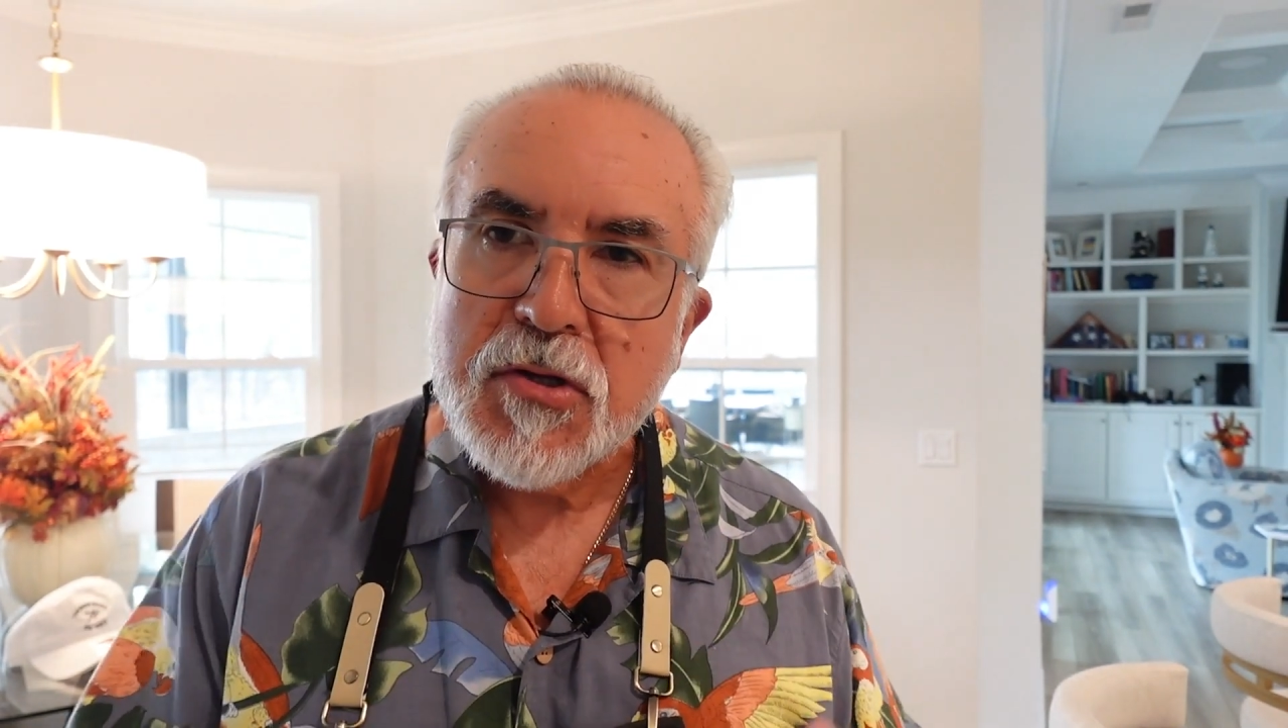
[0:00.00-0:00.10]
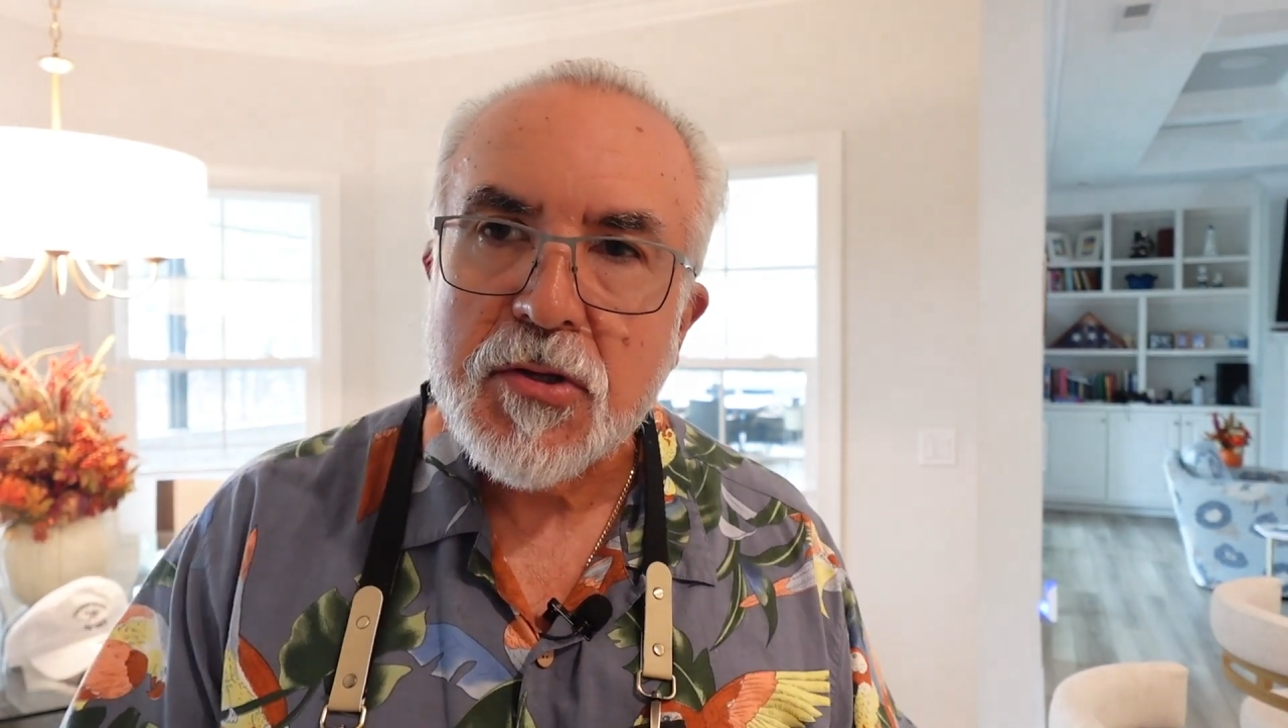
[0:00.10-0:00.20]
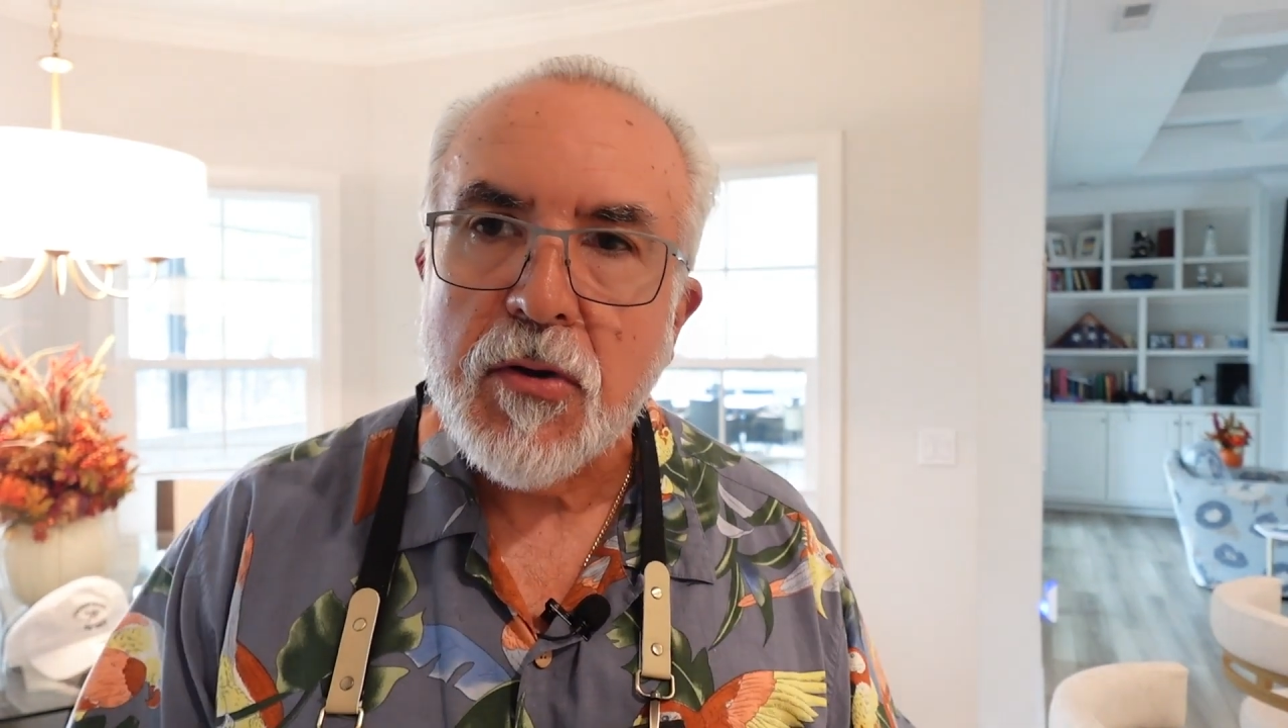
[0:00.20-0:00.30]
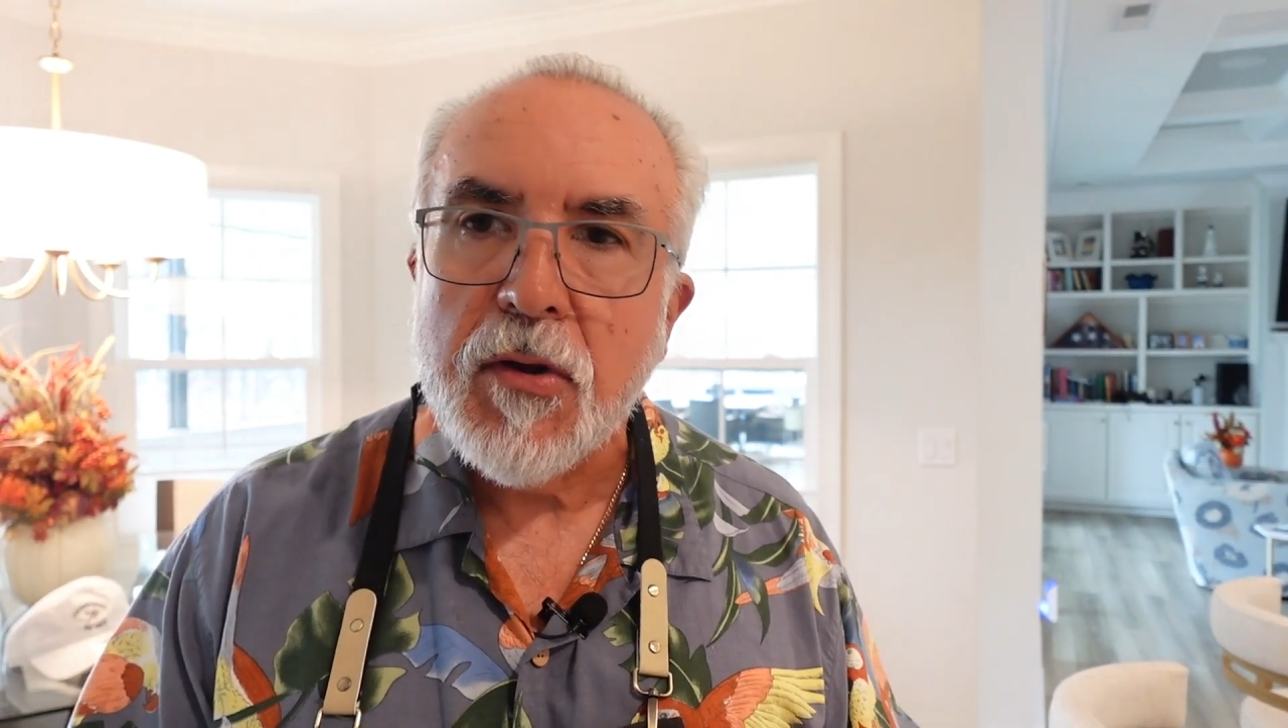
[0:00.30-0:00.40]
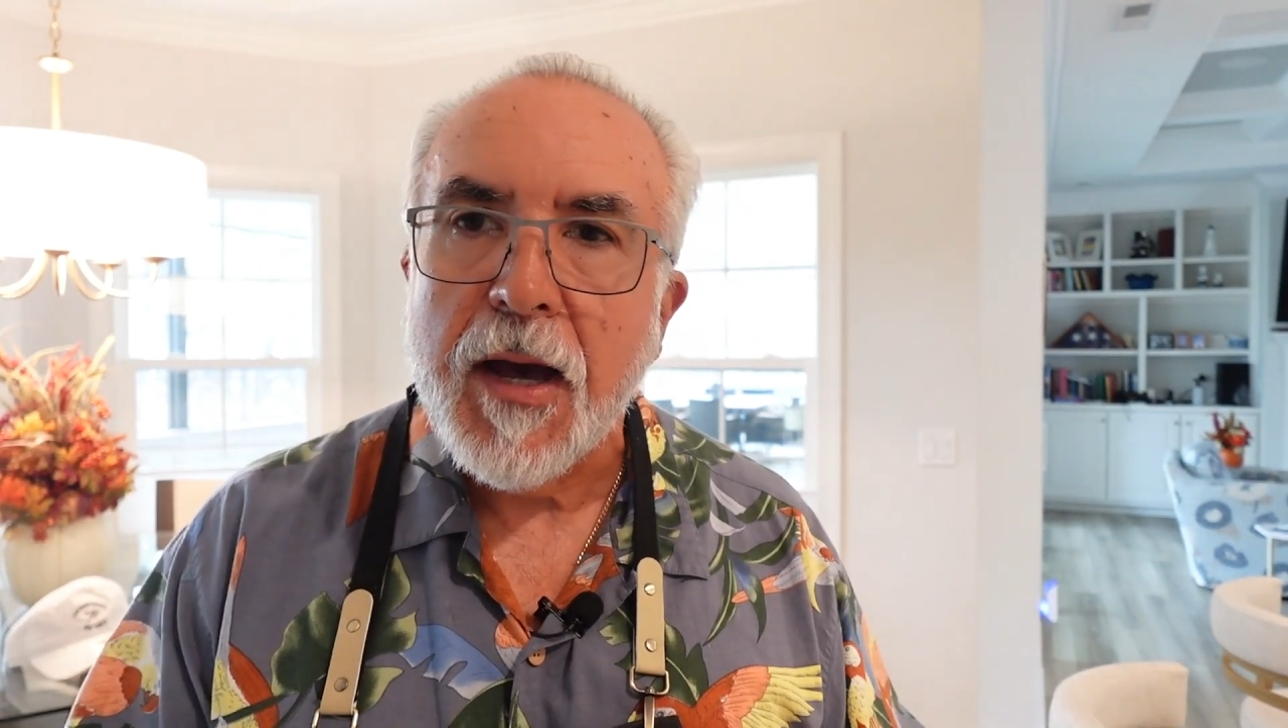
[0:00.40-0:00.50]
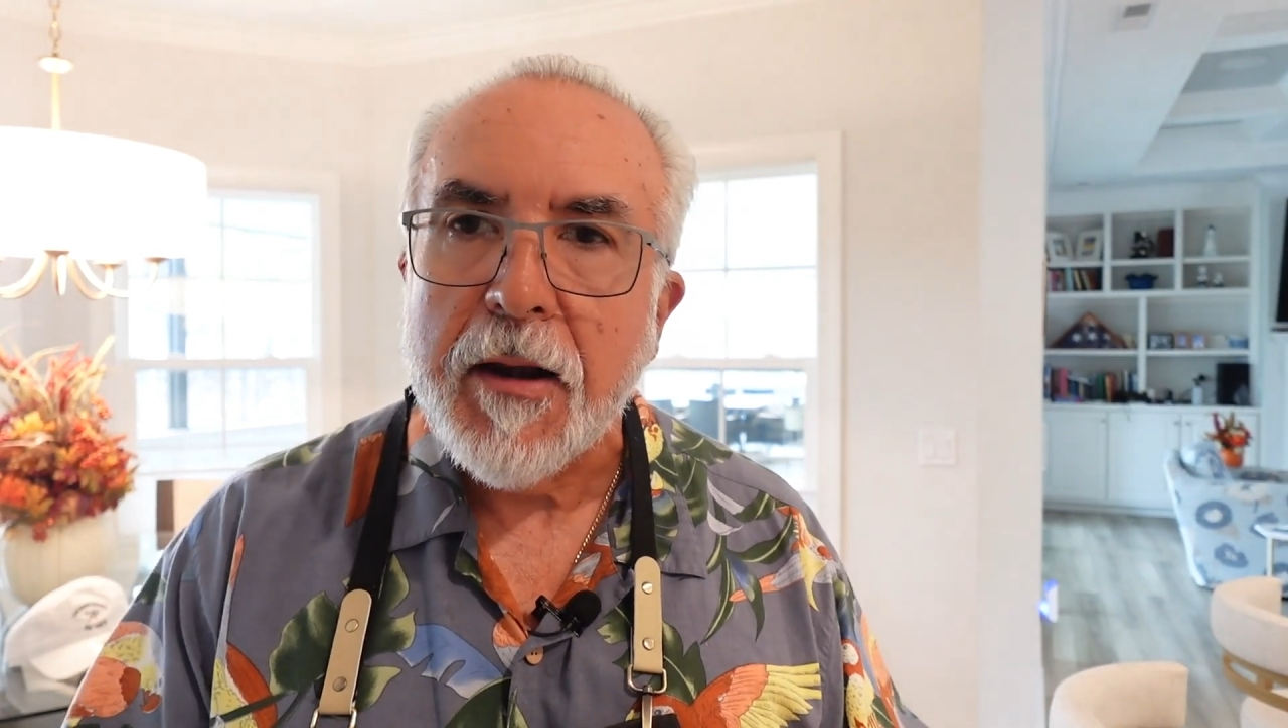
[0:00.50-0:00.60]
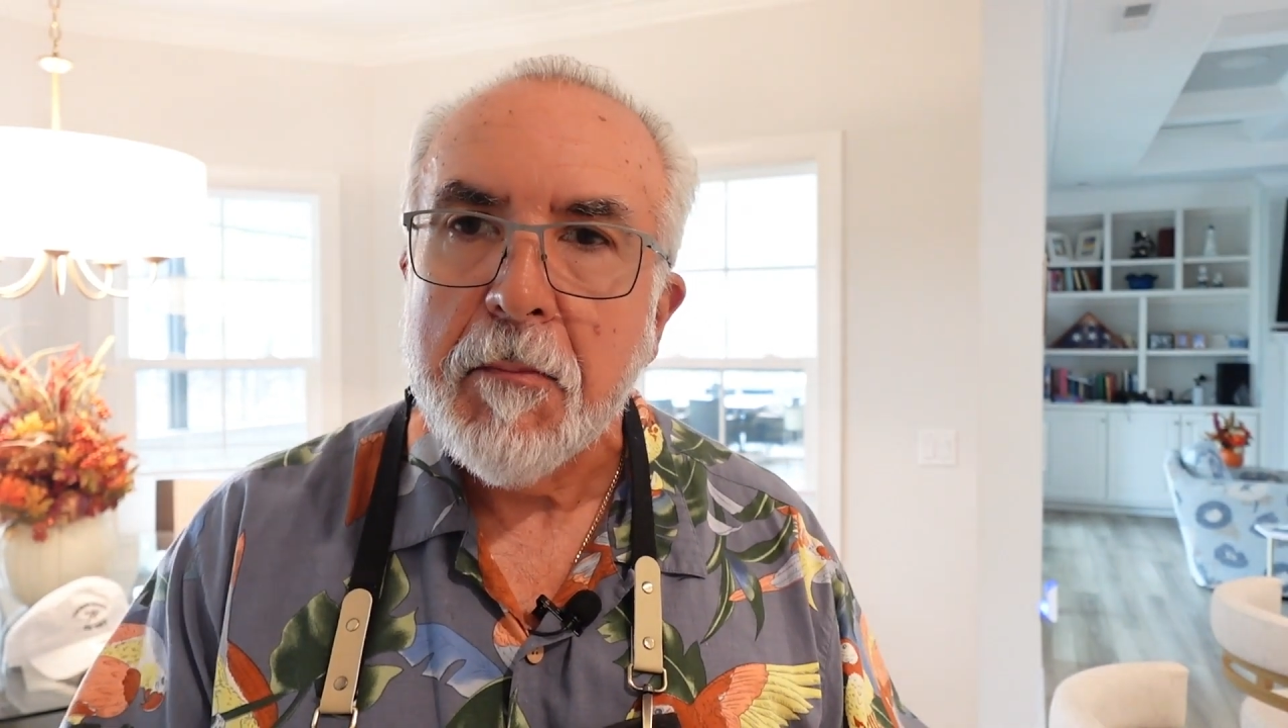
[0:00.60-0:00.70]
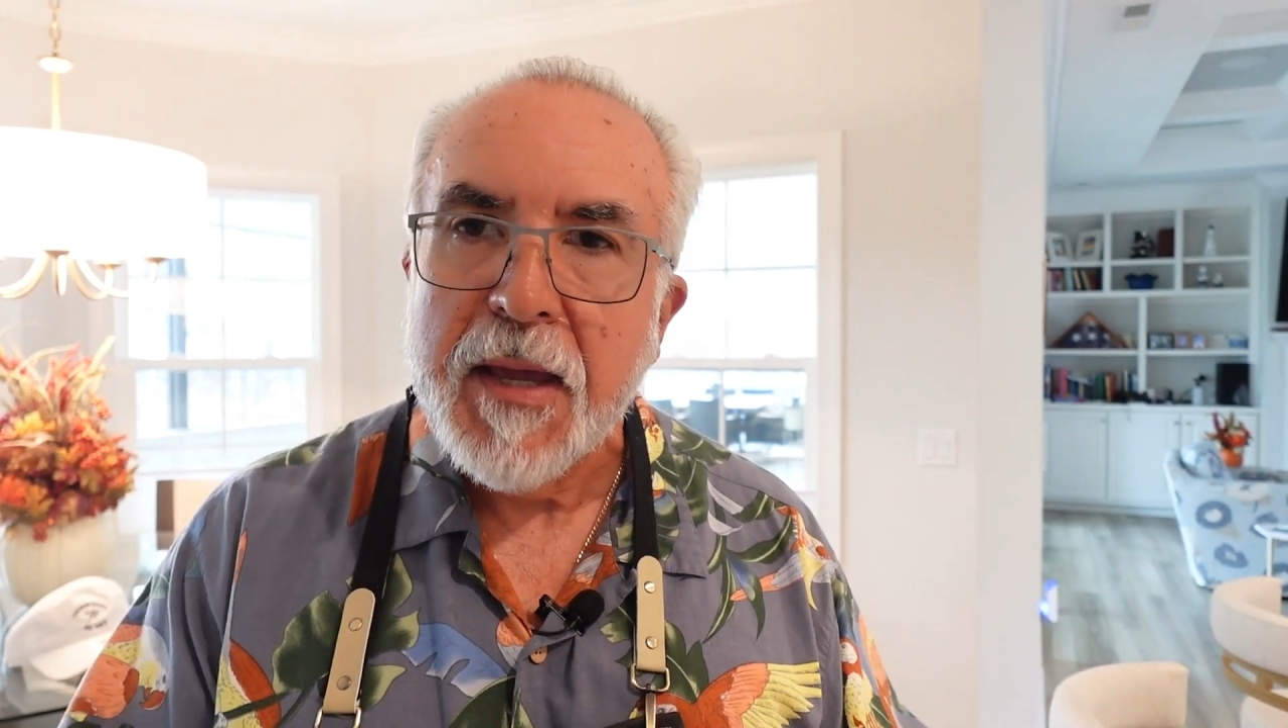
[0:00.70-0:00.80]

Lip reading: show you how to